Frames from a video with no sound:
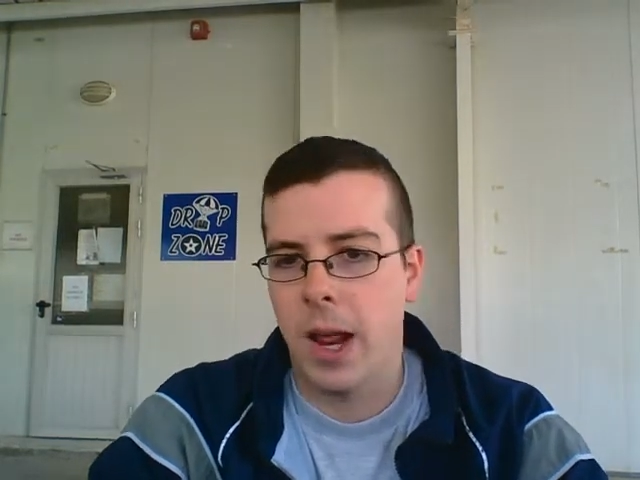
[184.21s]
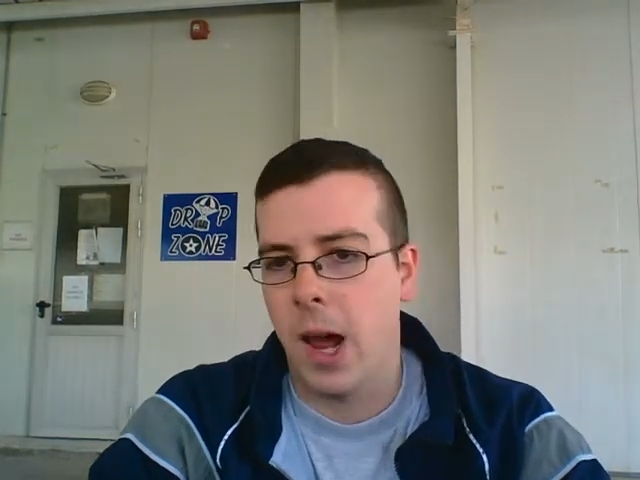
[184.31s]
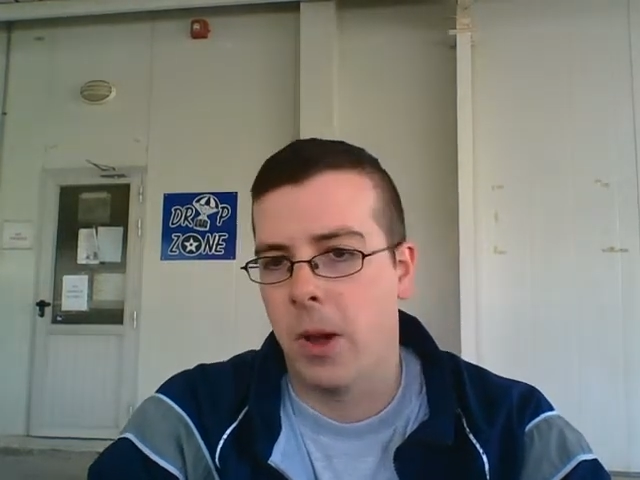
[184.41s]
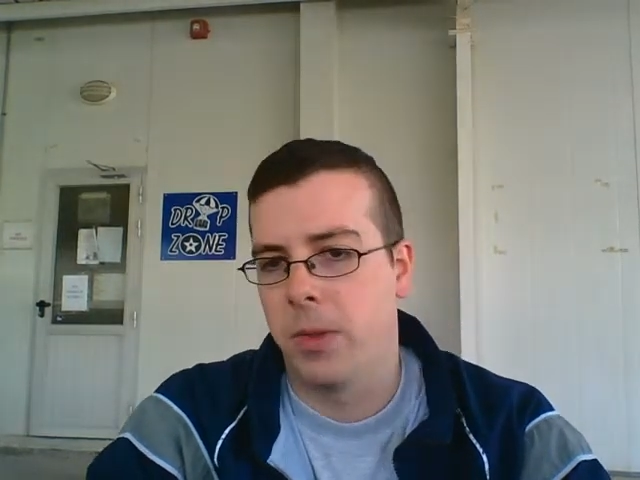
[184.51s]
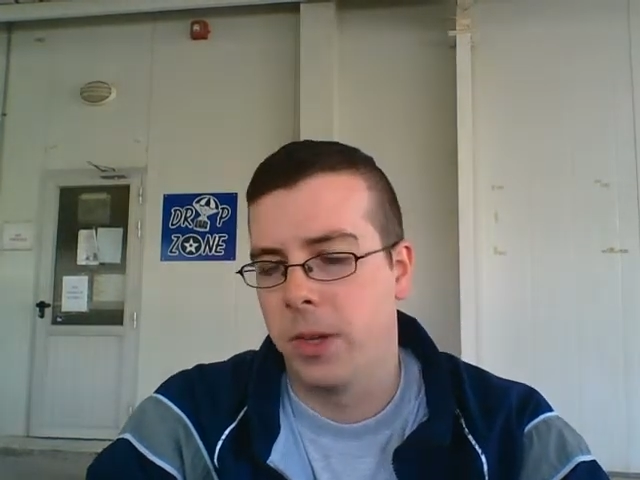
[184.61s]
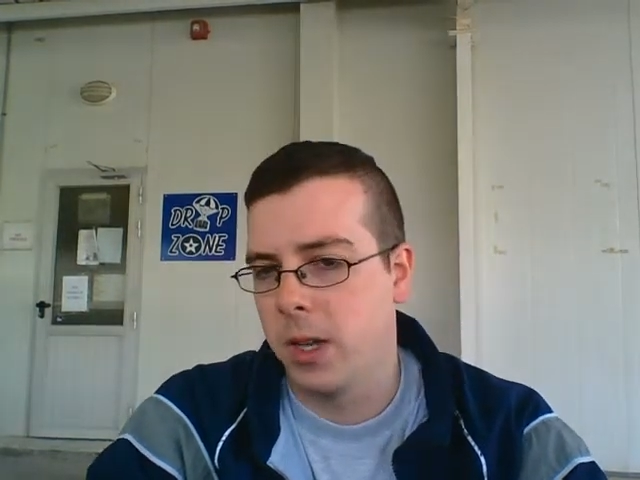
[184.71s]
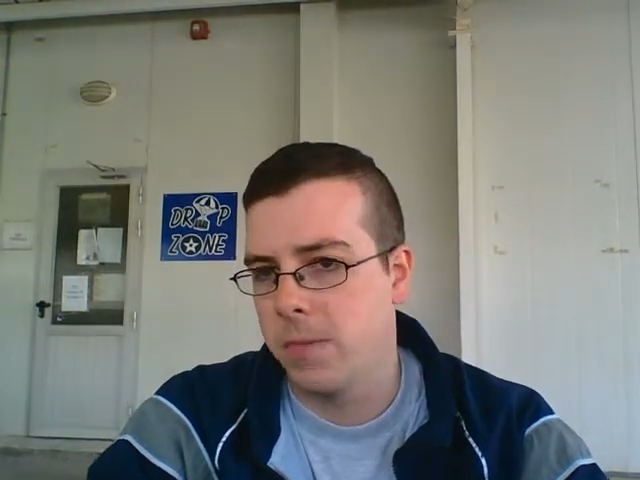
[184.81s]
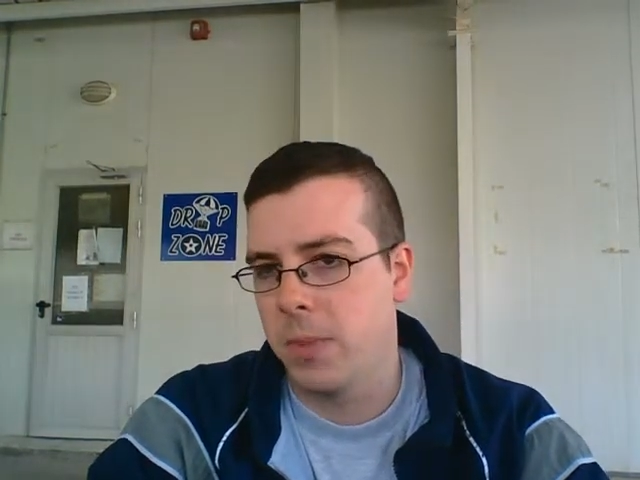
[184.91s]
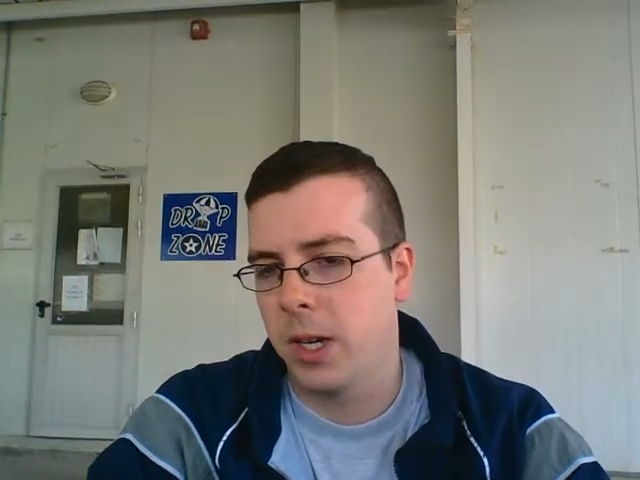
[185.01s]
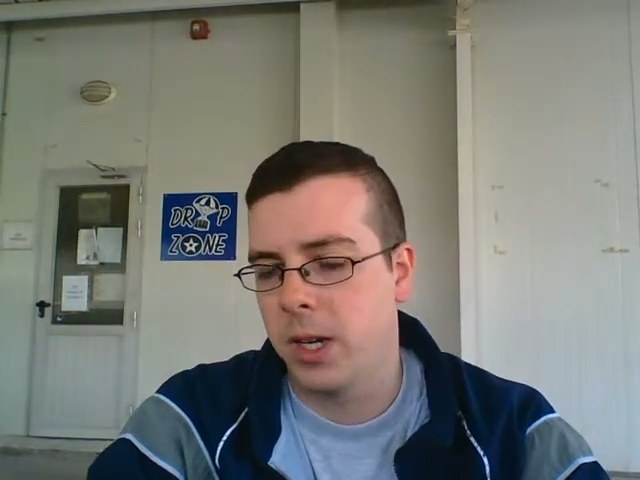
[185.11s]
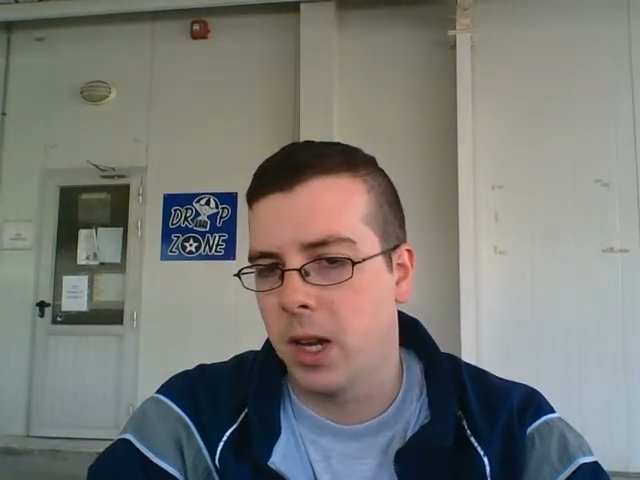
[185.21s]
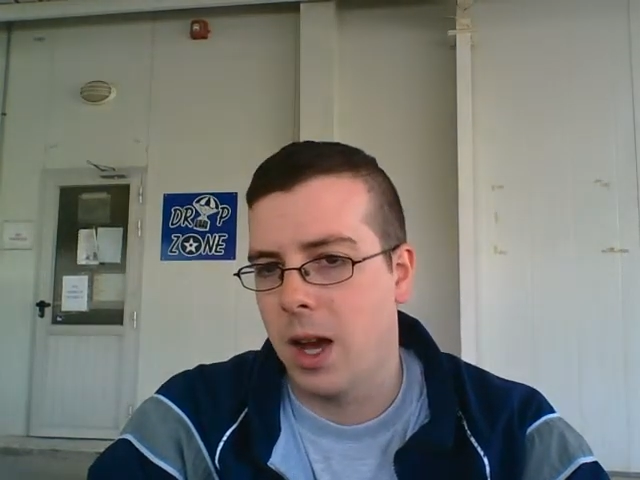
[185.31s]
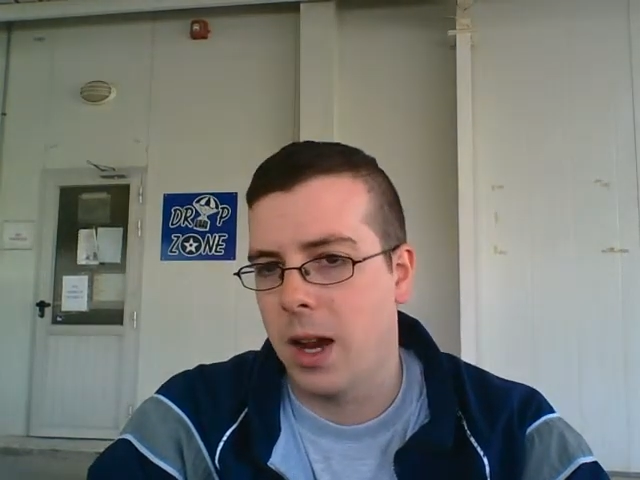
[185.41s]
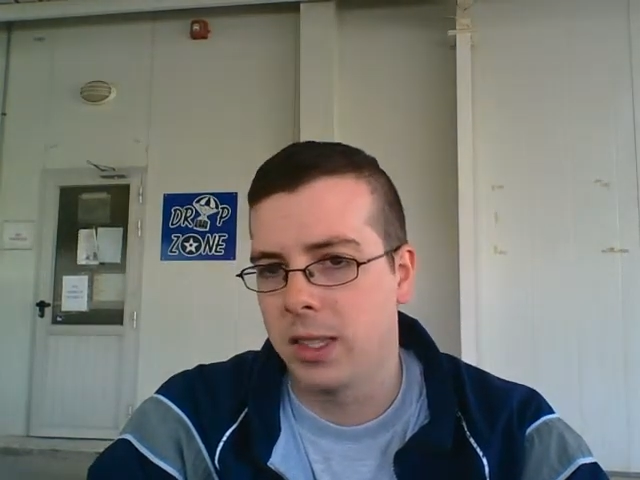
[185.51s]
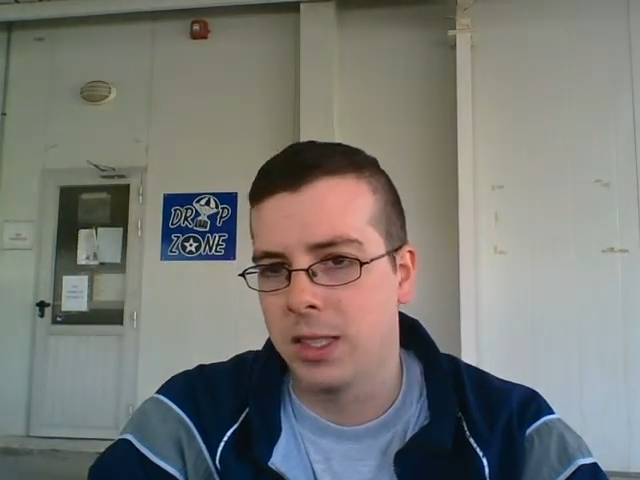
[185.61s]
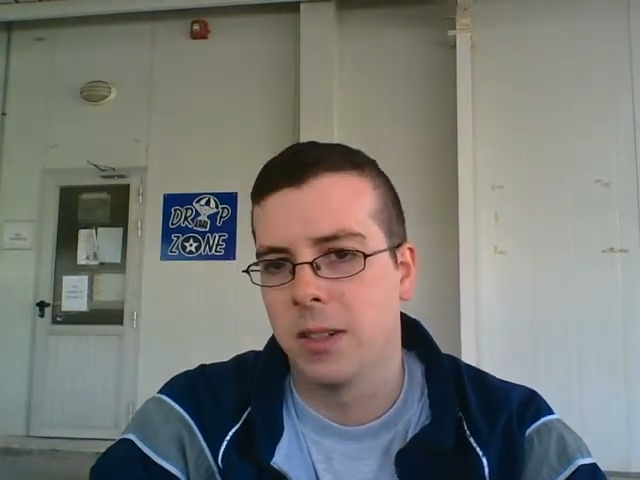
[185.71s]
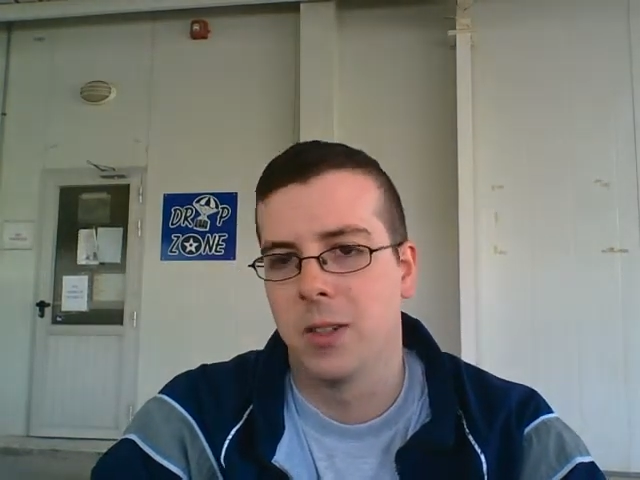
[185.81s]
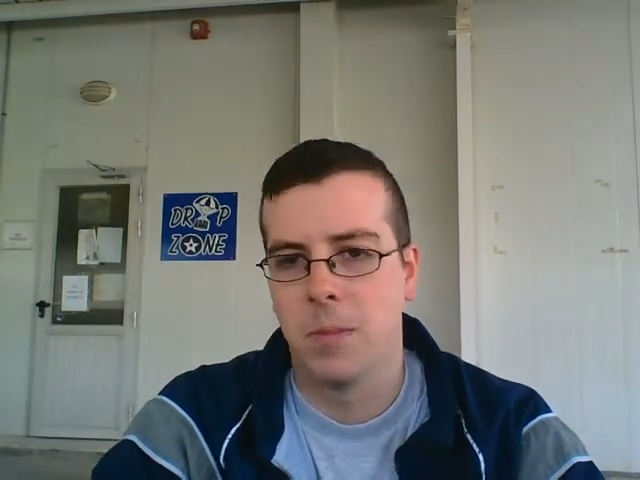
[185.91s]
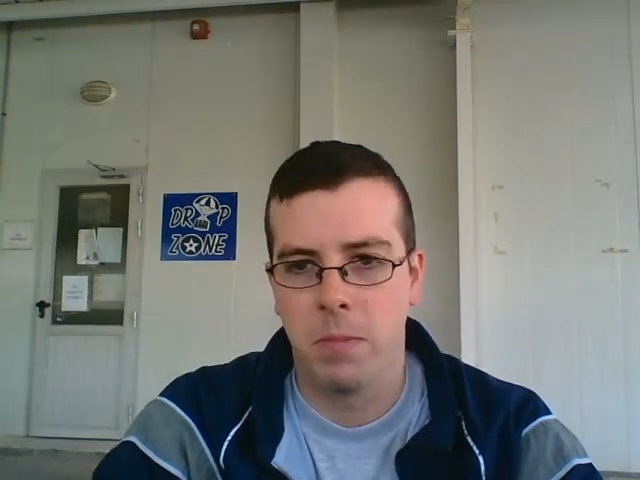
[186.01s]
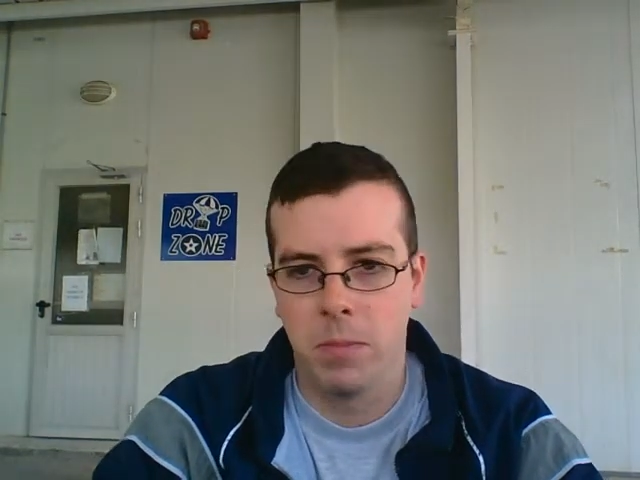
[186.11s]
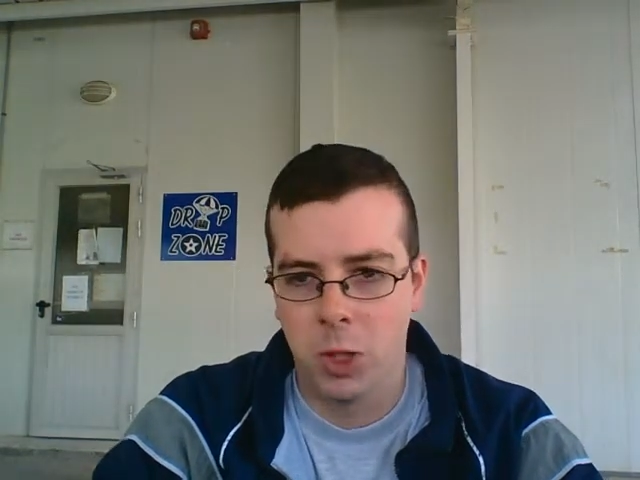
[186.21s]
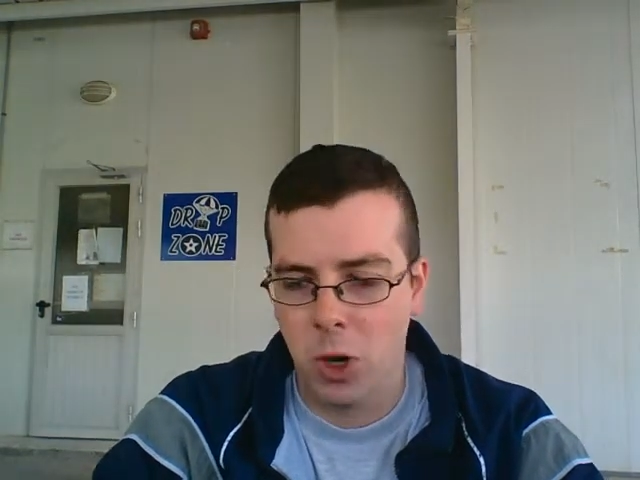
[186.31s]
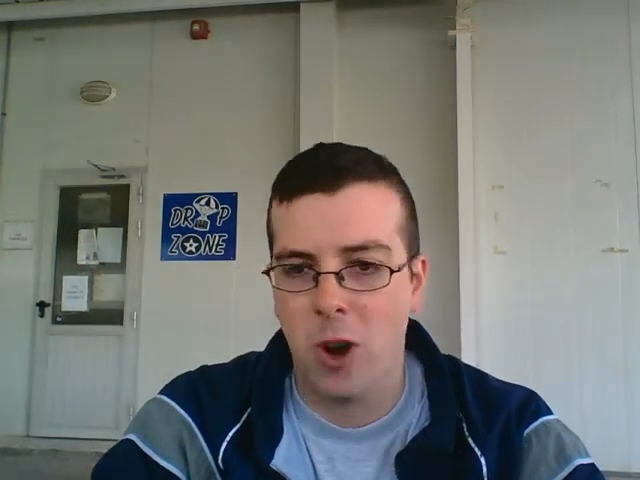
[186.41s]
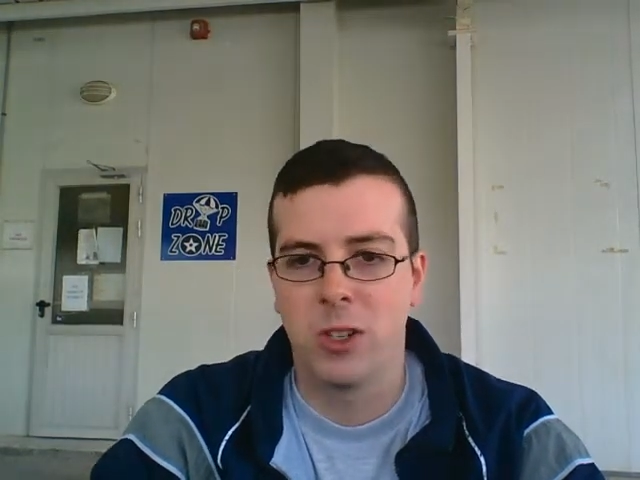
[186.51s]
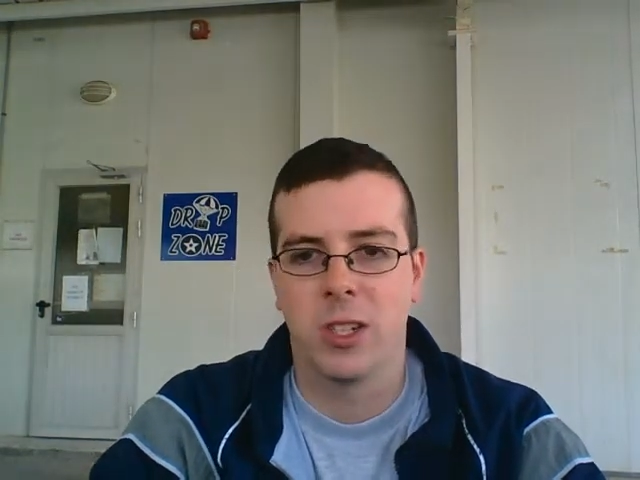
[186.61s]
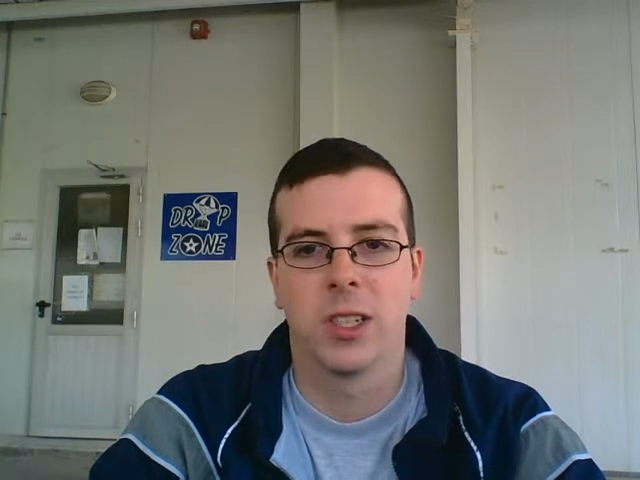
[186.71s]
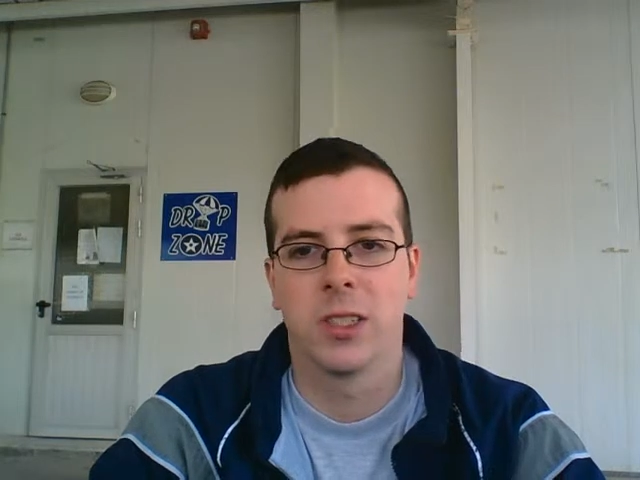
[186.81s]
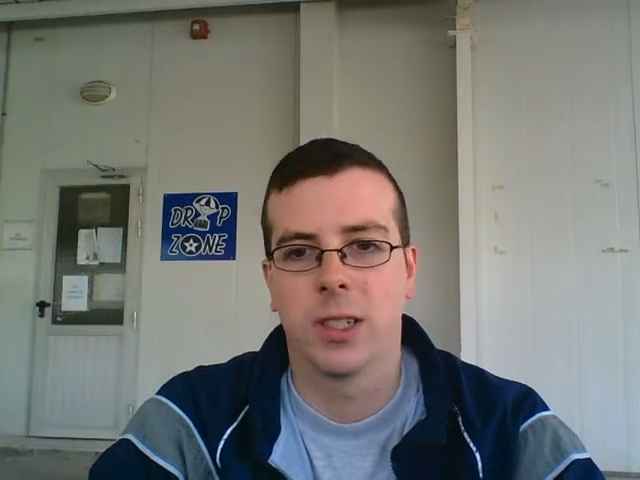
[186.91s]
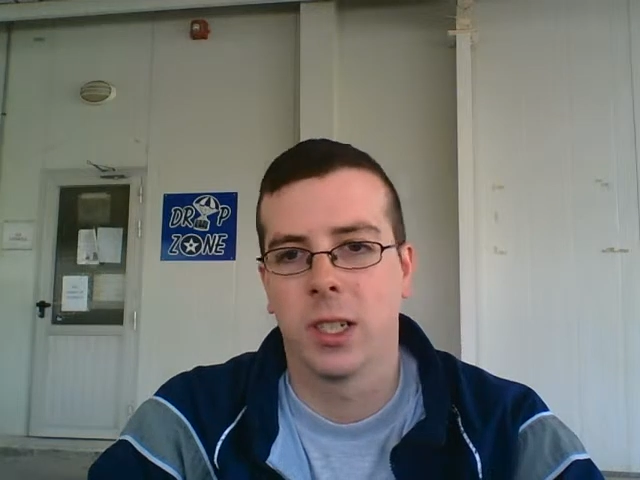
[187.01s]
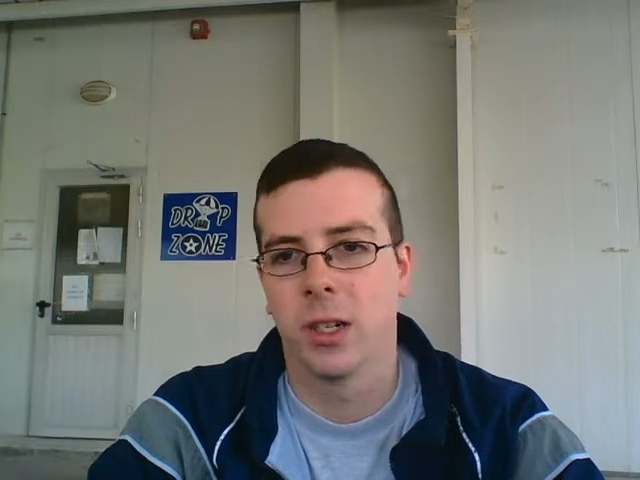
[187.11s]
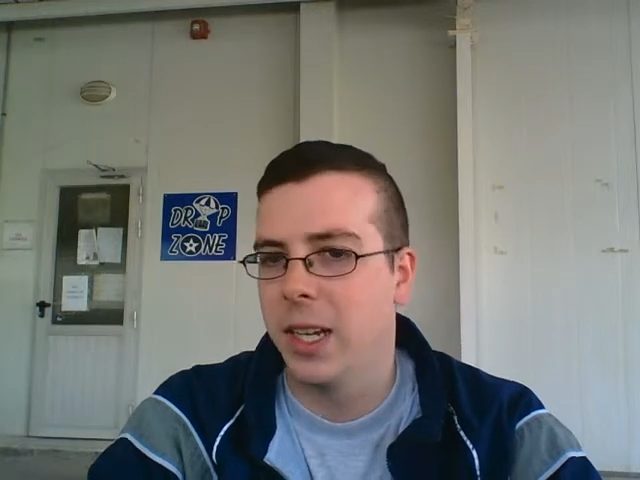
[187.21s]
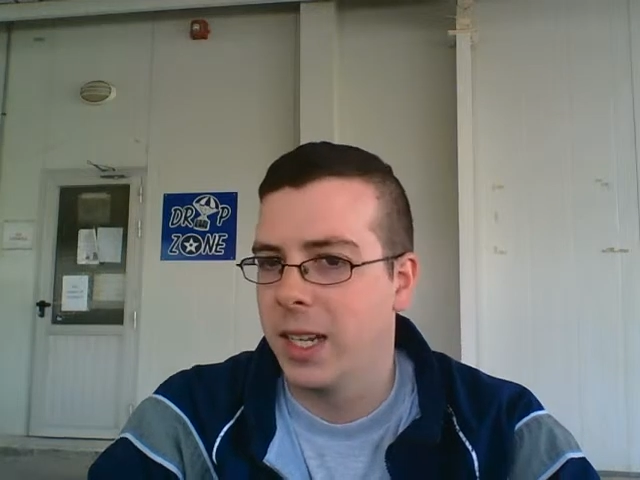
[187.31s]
Now, the other big con is charging this sucker.